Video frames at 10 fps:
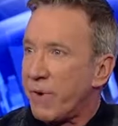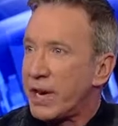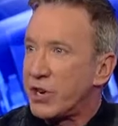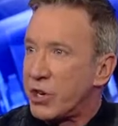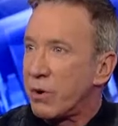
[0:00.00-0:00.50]
to
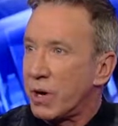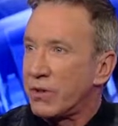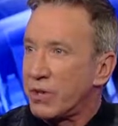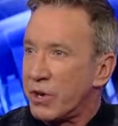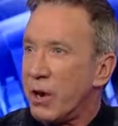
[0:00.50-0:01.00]
find a joke
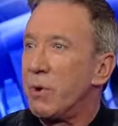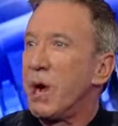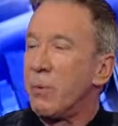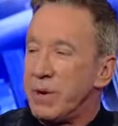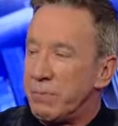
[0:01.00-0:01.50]
on the show,
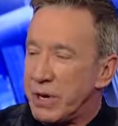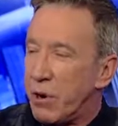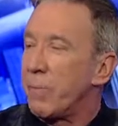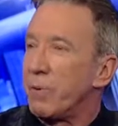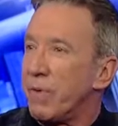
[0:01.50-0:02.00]
we, we
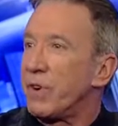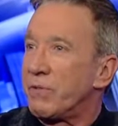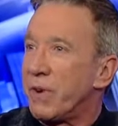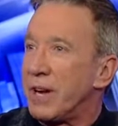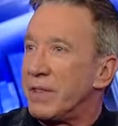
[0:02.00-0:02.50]
go upriver
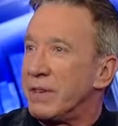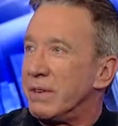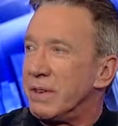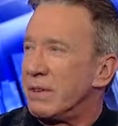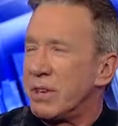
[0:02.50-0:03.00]
to find
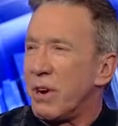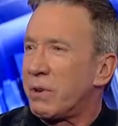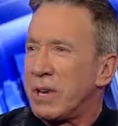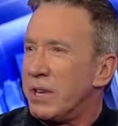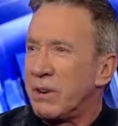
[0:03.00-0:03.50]
the, the
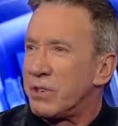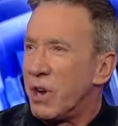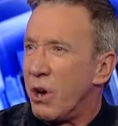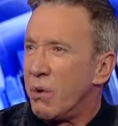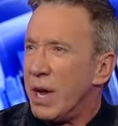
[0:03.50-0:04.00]
joke, and there's
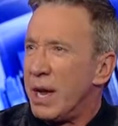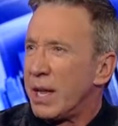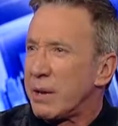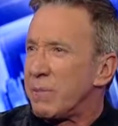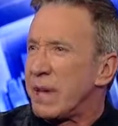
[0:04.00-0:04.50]
no
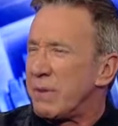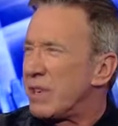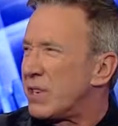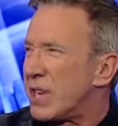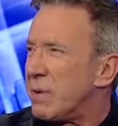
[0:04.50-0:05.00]
like they,
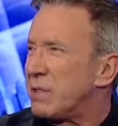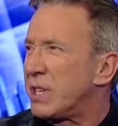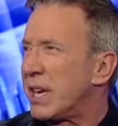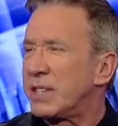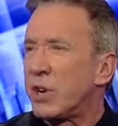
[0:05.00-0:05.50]
this. He was
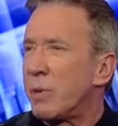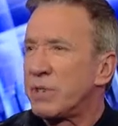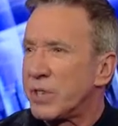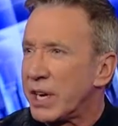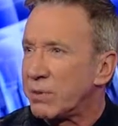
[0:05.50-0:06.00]
against
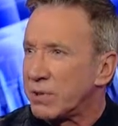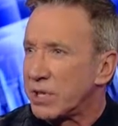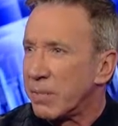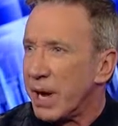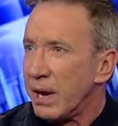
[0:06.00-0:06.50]
homosexuals
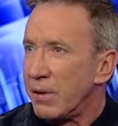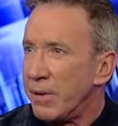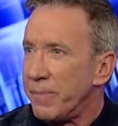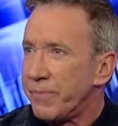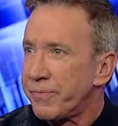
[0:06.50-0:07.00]
somehow,
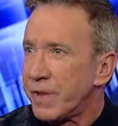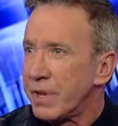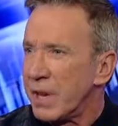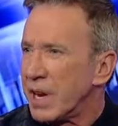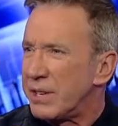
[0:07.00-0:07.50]

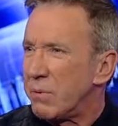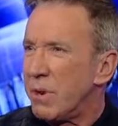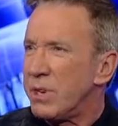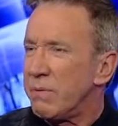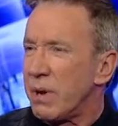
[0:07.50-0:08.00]
and I said,
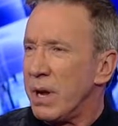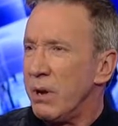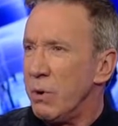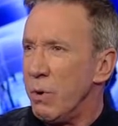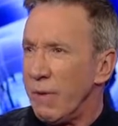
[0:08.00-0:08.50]
"Where did you?"
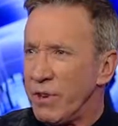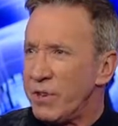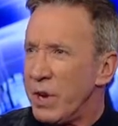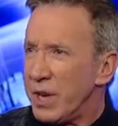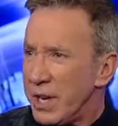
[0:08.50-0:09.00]
whoever
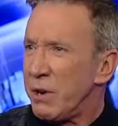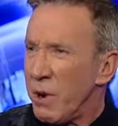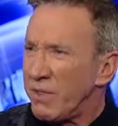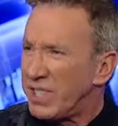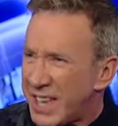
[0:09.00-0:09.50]
Donald Trump. Yeah,
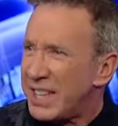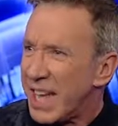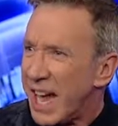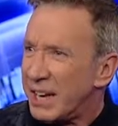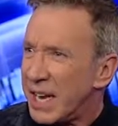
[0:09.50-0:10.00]
whoever said
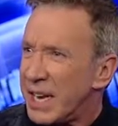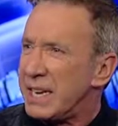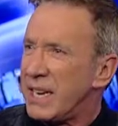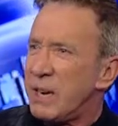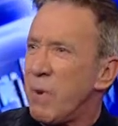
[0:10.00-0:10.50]
that, and he
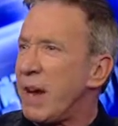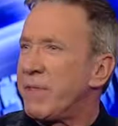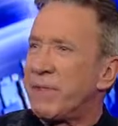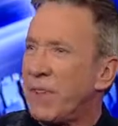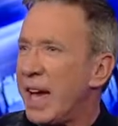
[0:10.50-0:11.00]
didn't he wave
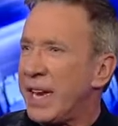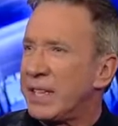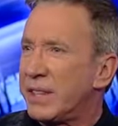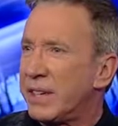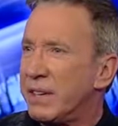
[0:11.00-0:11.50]
the flag
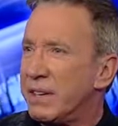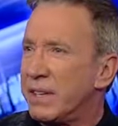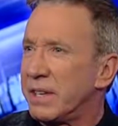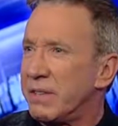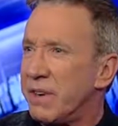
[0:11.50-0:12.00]
at the con
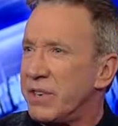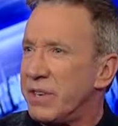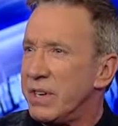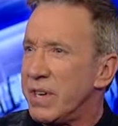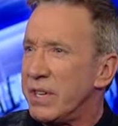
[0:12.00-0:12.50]
the
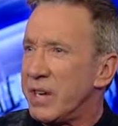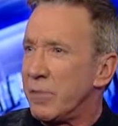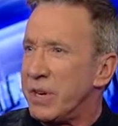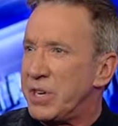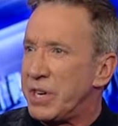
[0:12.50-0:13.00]
convention, yeah, the
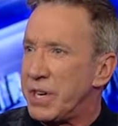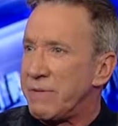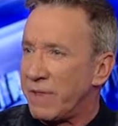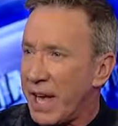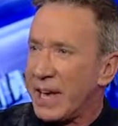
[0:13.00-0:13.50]
LBGT mm -hmm.
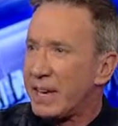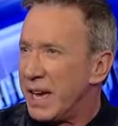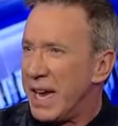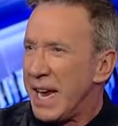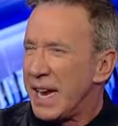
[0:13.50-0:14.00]
Mm-hmm. flag, mm
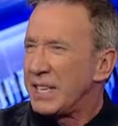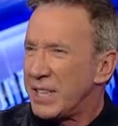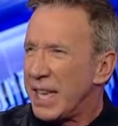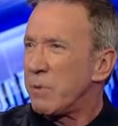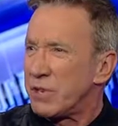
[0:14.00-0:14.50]
-hmm. and I
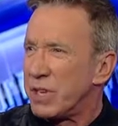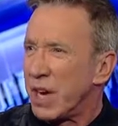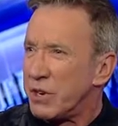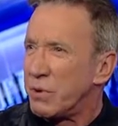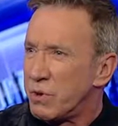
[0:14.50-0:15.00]
said that was an
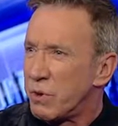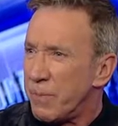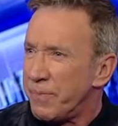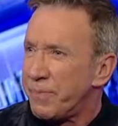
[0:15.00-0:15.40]
unusual. They've